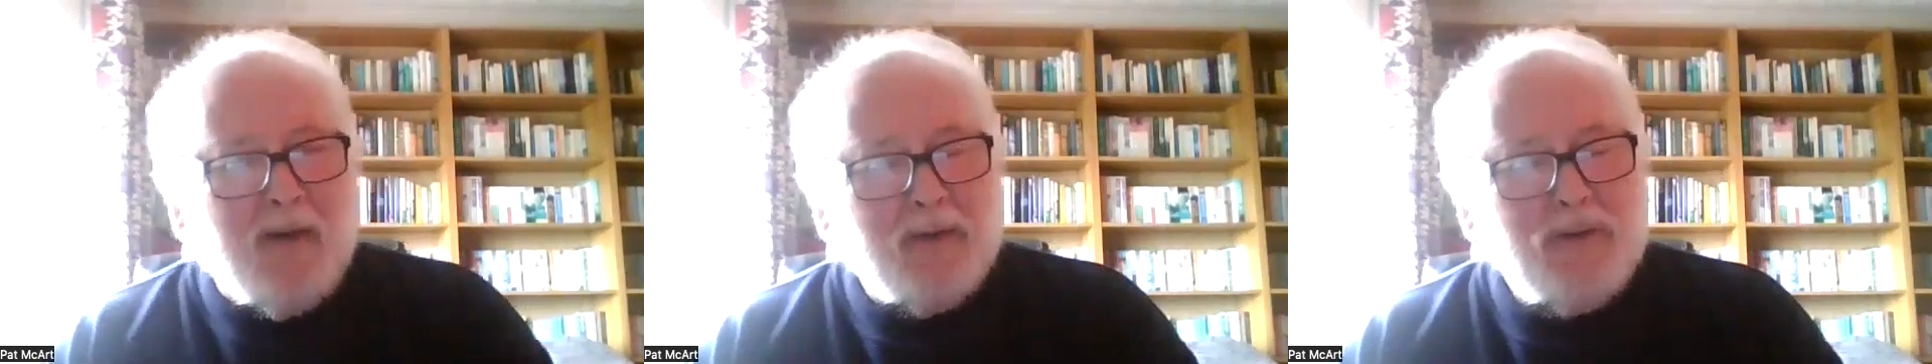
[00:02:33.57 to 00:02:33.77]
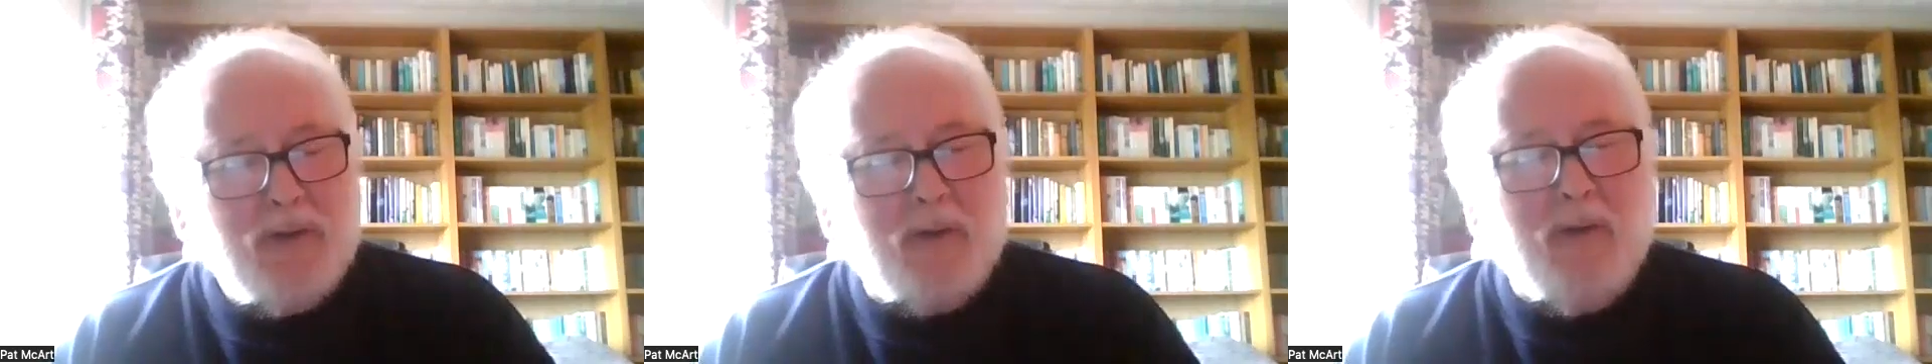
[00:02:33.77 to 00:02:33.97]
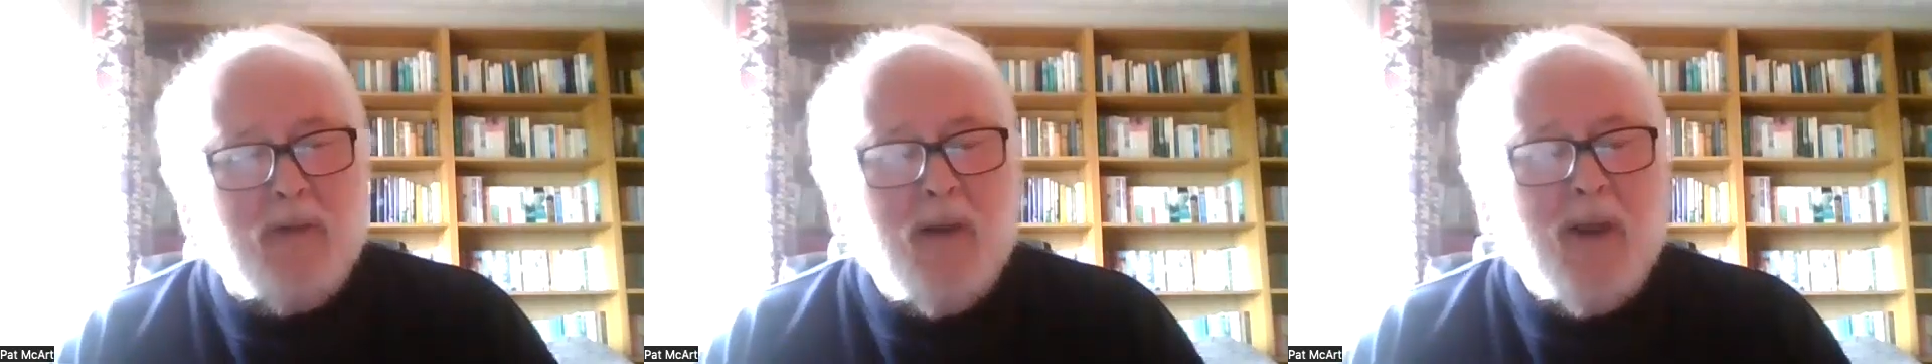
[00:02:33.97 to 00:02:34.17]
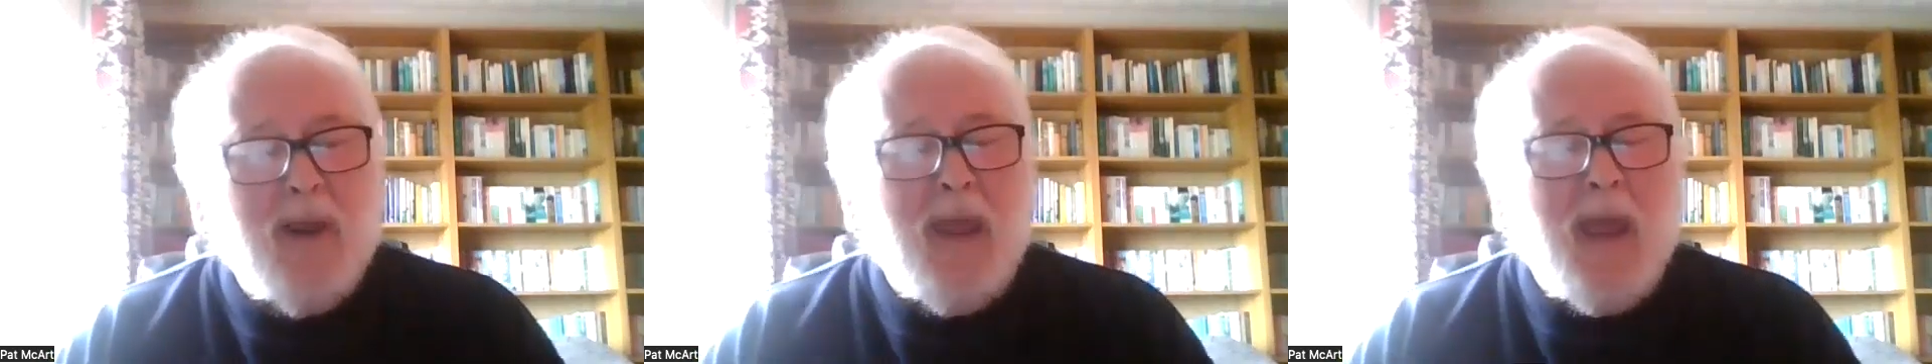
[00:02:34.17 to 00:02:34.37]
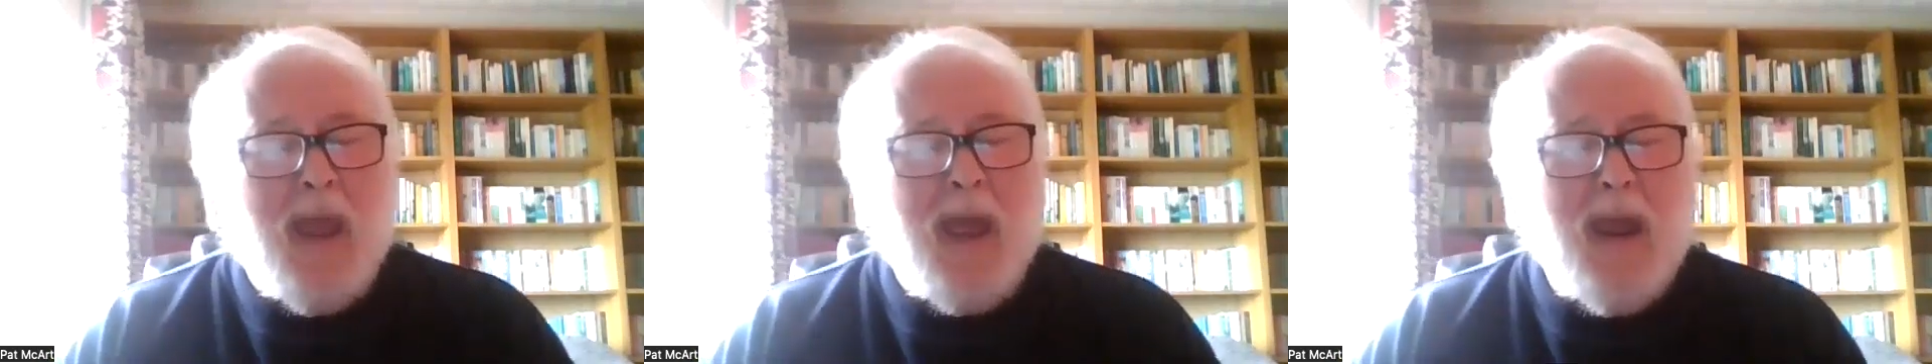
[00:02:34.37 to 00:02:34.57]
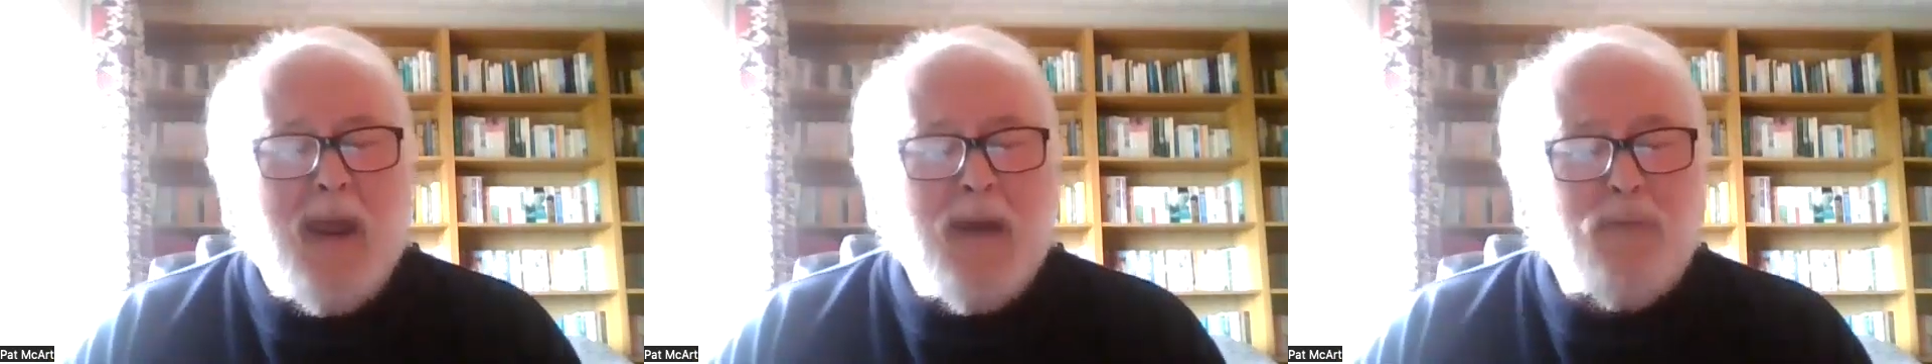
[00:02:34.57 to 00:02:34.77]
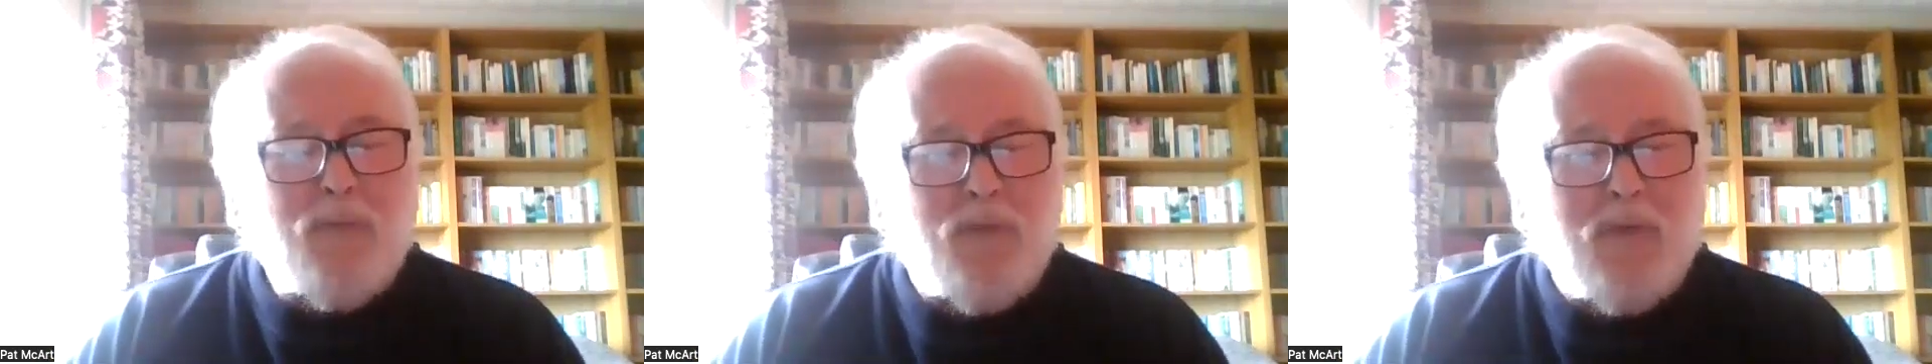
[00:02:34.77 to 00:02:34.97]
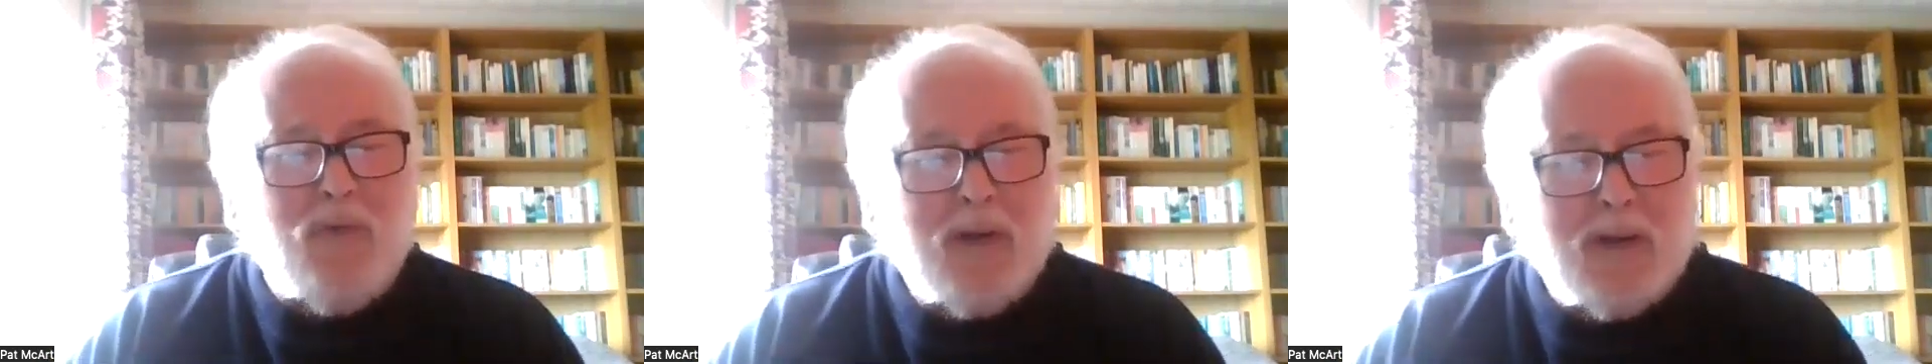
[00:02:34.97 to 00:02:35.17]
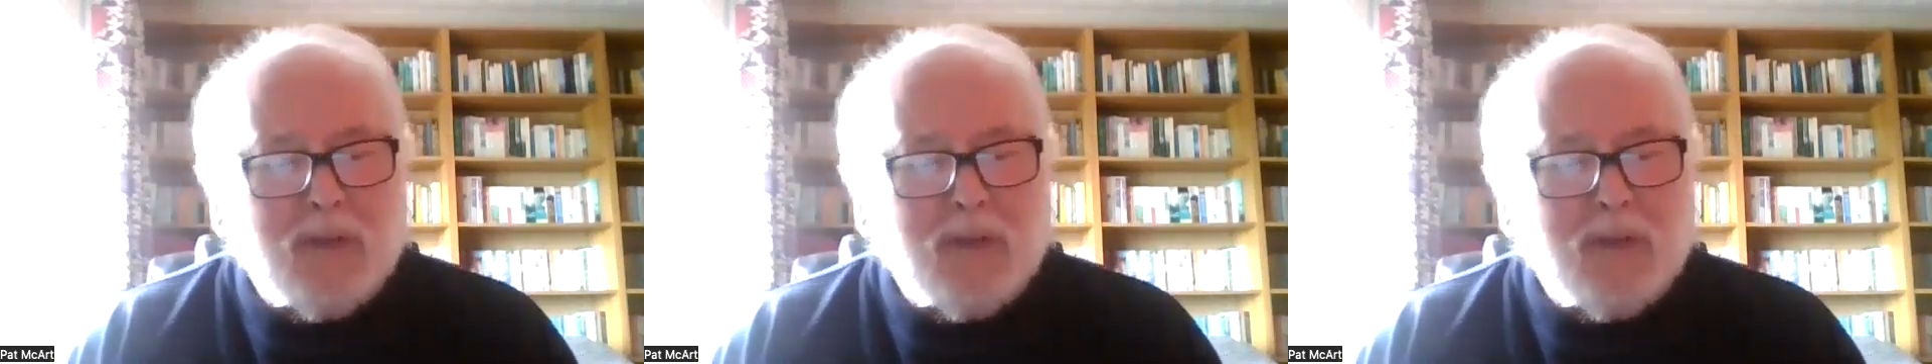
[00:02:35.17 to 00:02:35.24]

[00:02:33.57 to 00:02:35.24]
Dude, if